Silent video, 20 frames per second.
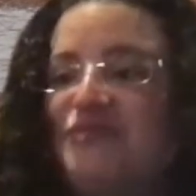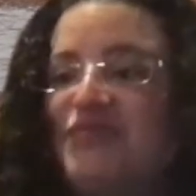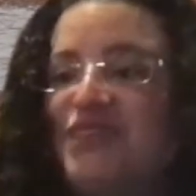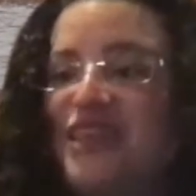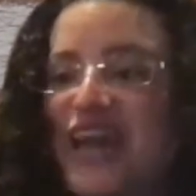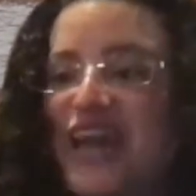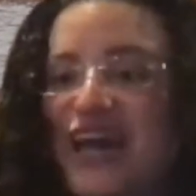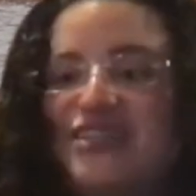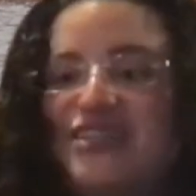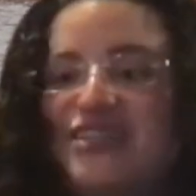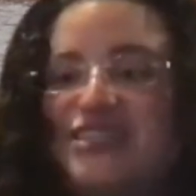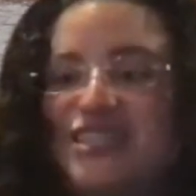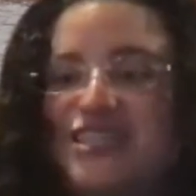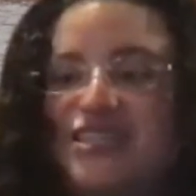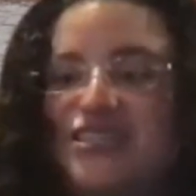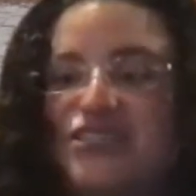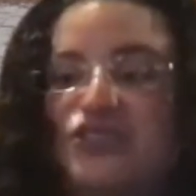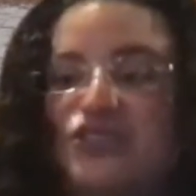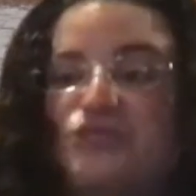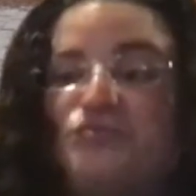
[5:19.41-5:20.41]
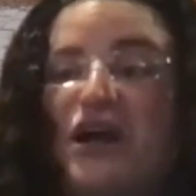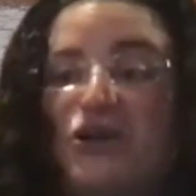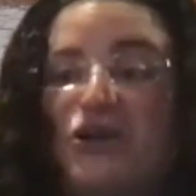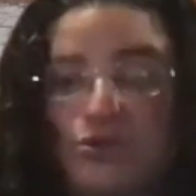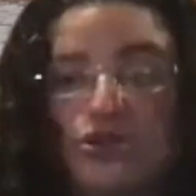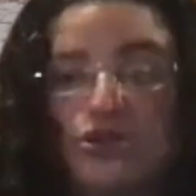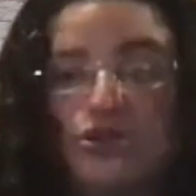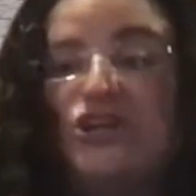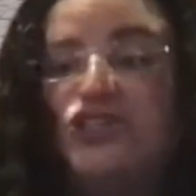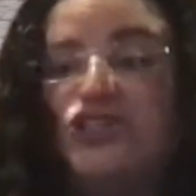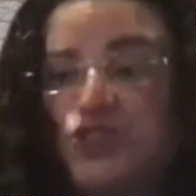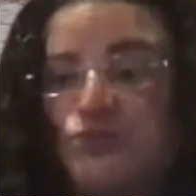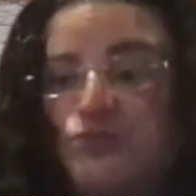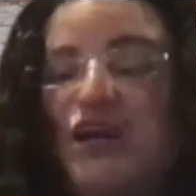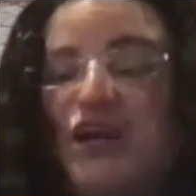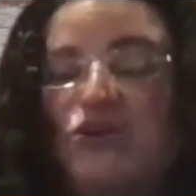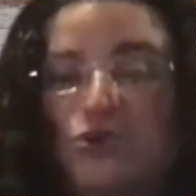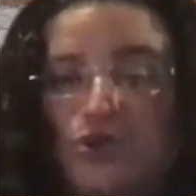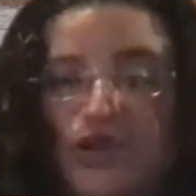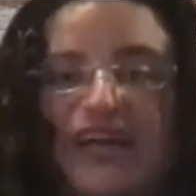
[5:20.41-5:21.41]
galaxies, large
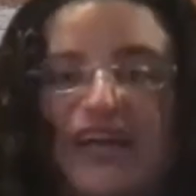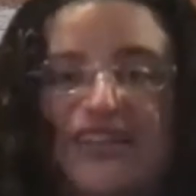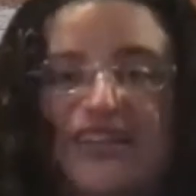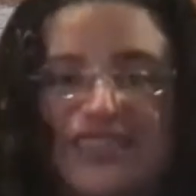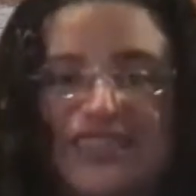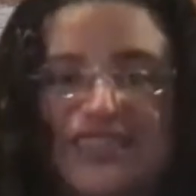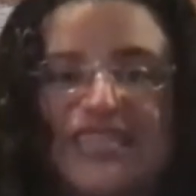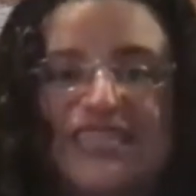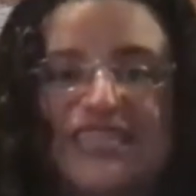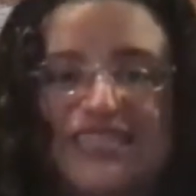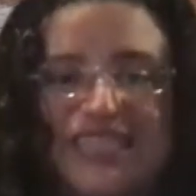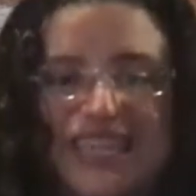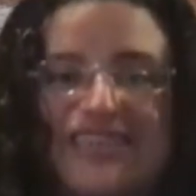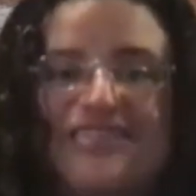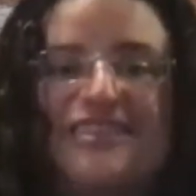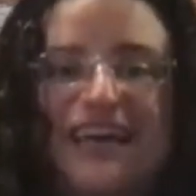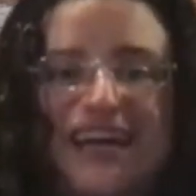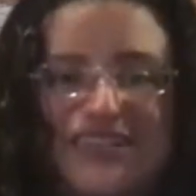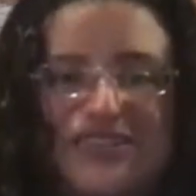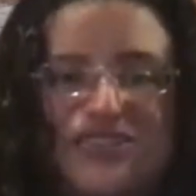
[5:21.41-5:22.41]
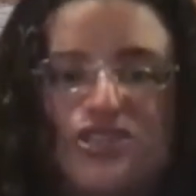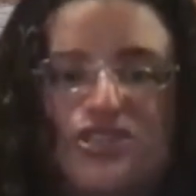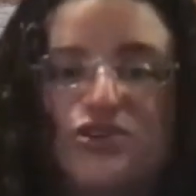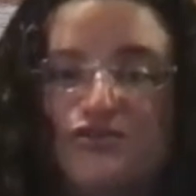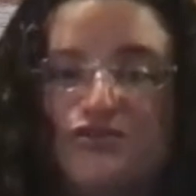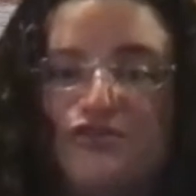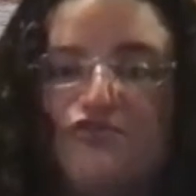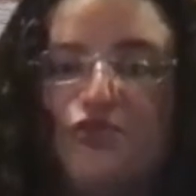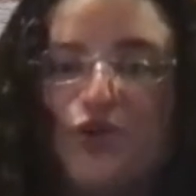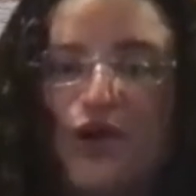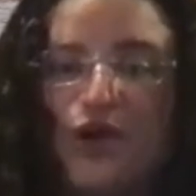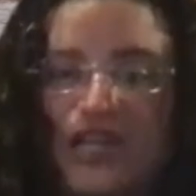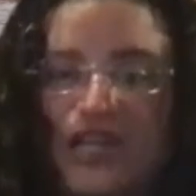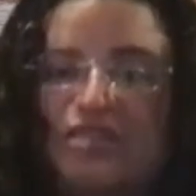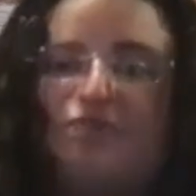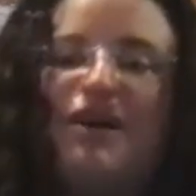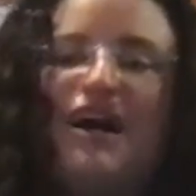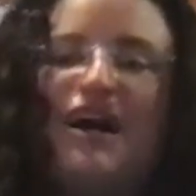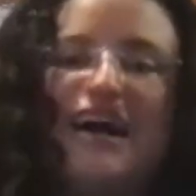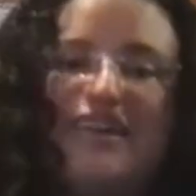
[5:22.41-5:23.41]
spiral galaxies in that zone of
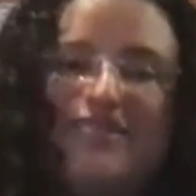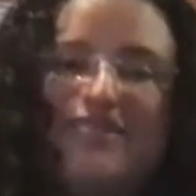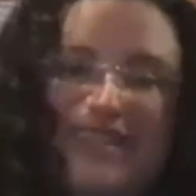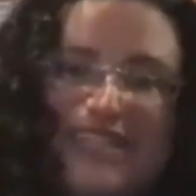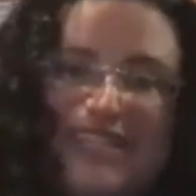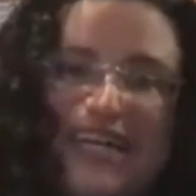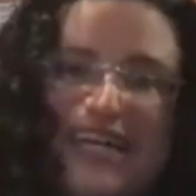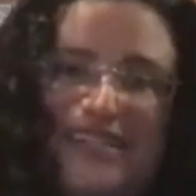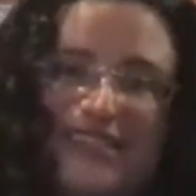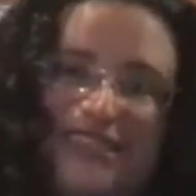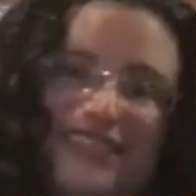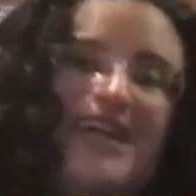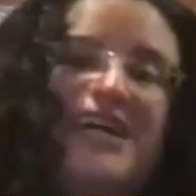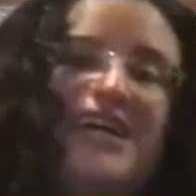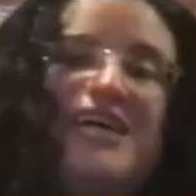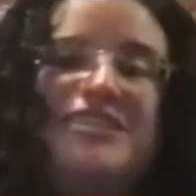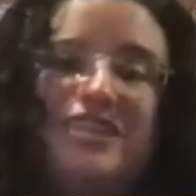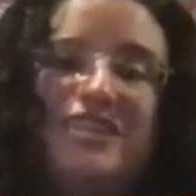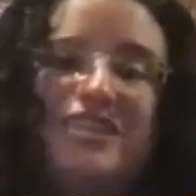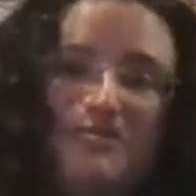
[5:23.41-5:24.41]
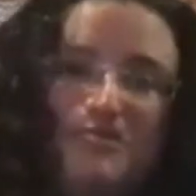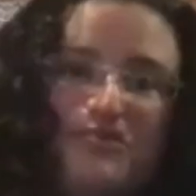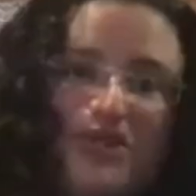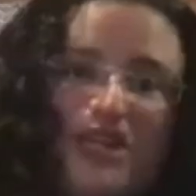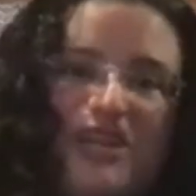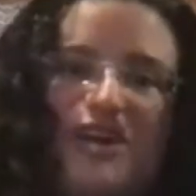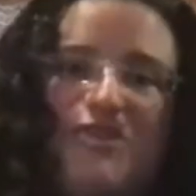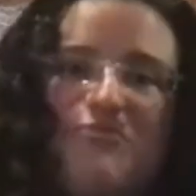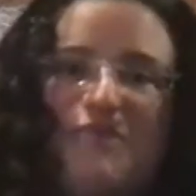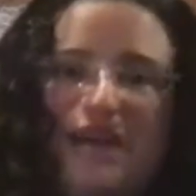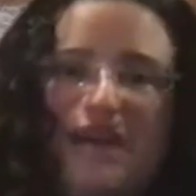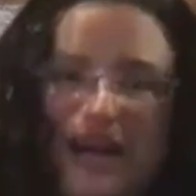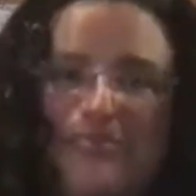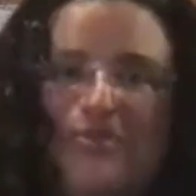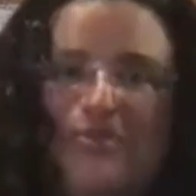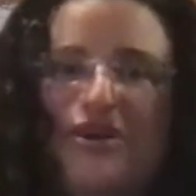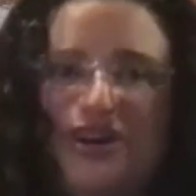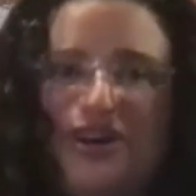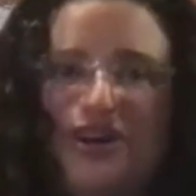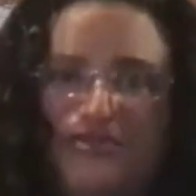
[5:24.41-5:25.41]
avoidance behind the dust to complete our map
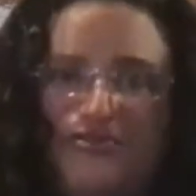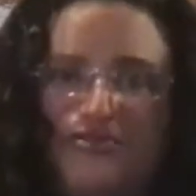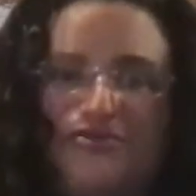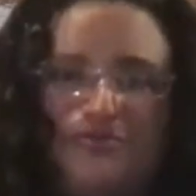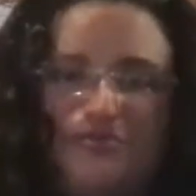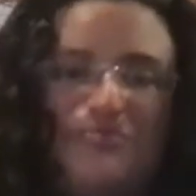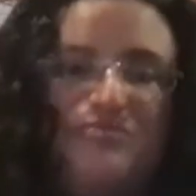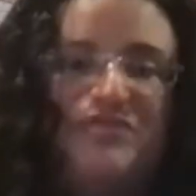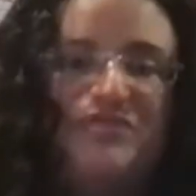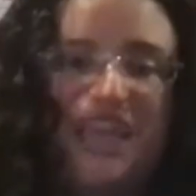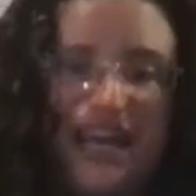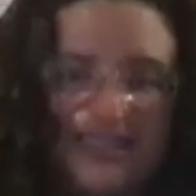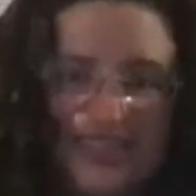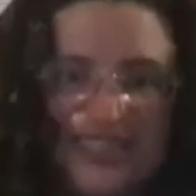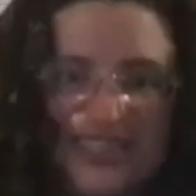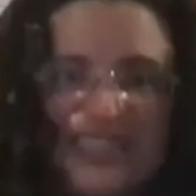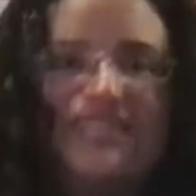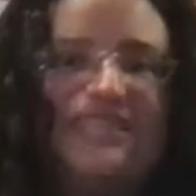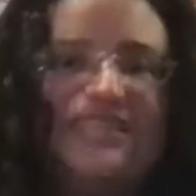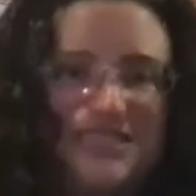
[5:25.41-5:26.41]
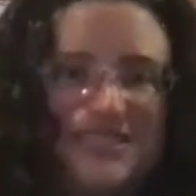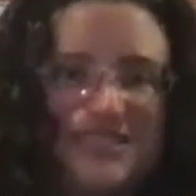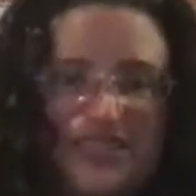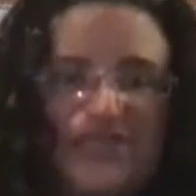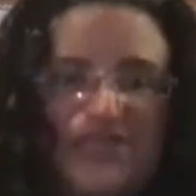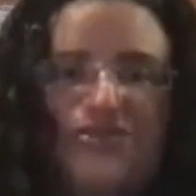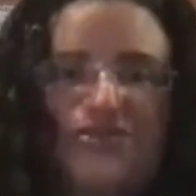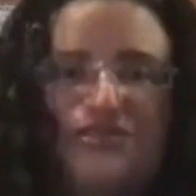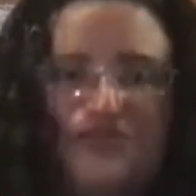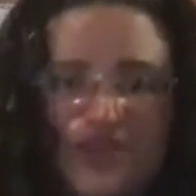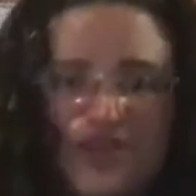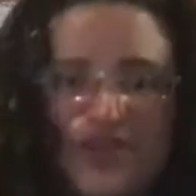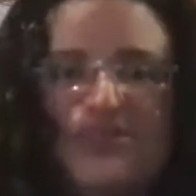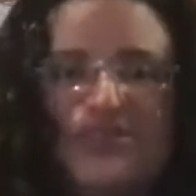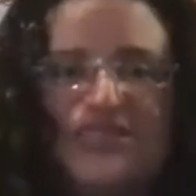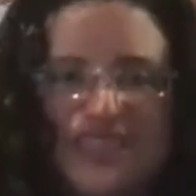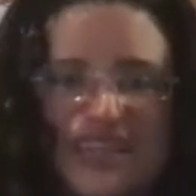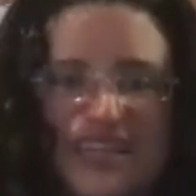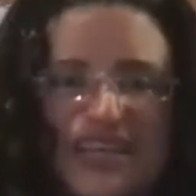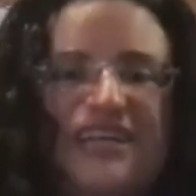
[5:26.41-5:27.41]
of galaxies in the universe.